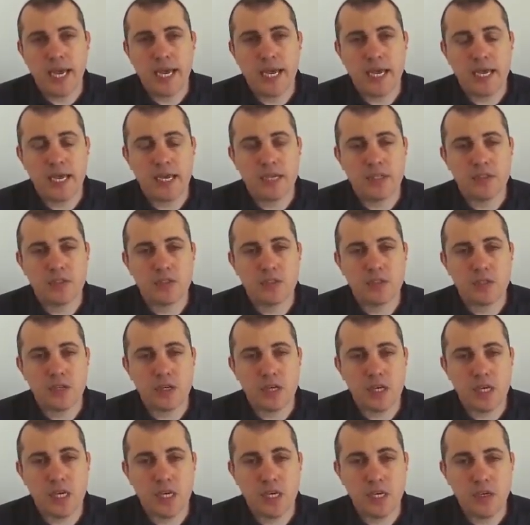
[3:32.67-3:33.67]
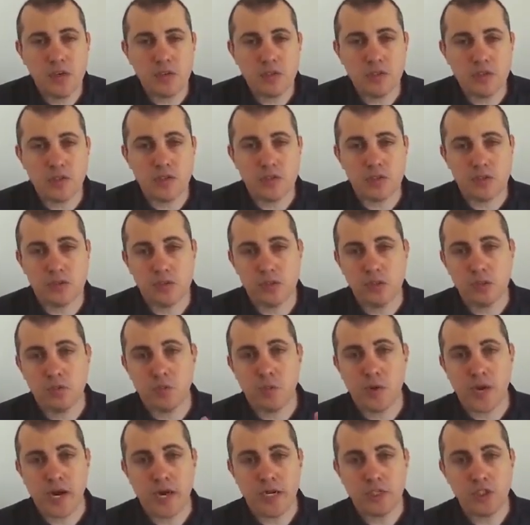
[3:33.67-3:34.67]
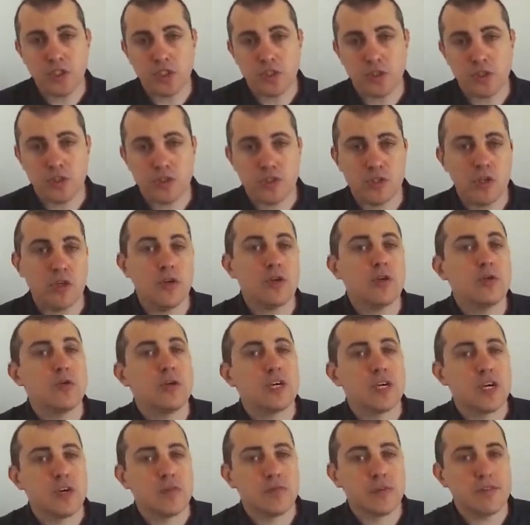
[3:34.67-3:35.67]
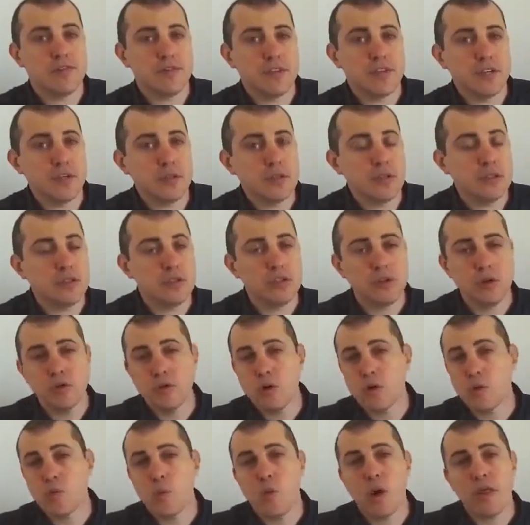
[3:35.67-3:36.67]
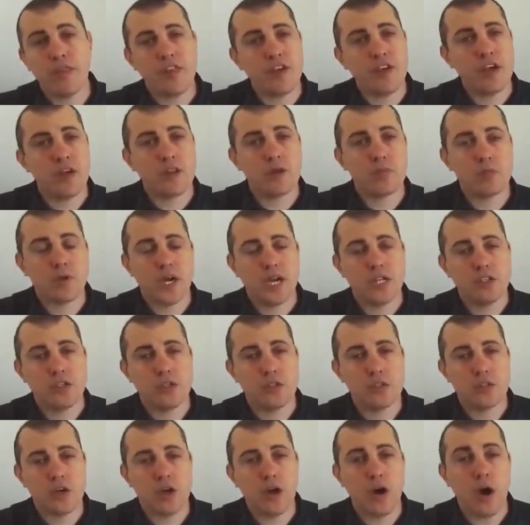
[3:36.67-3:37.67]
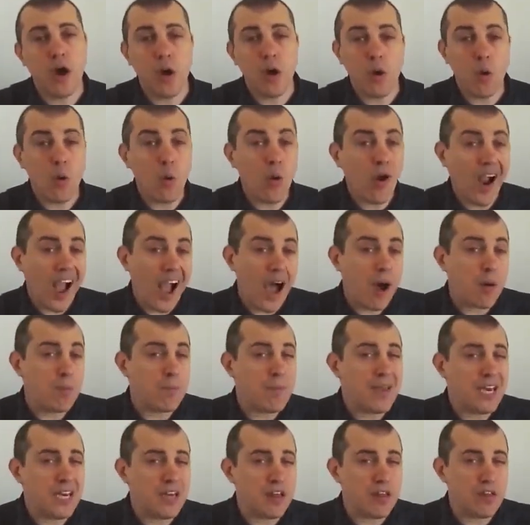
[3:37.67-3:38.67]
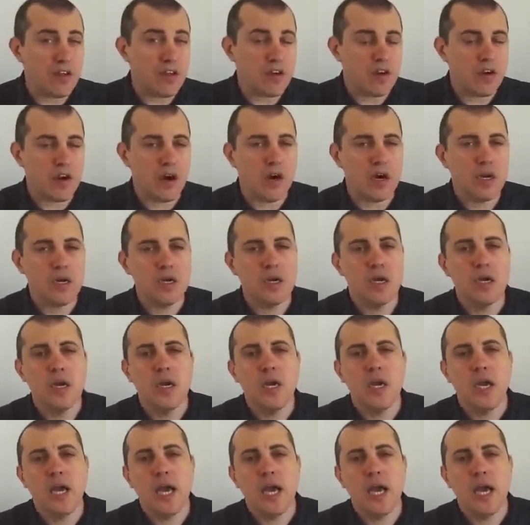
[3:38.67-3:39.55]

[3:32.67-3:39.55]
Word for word: And here's the third branch. It's the only one I reveal. You don't know what the other branches are or how many there are.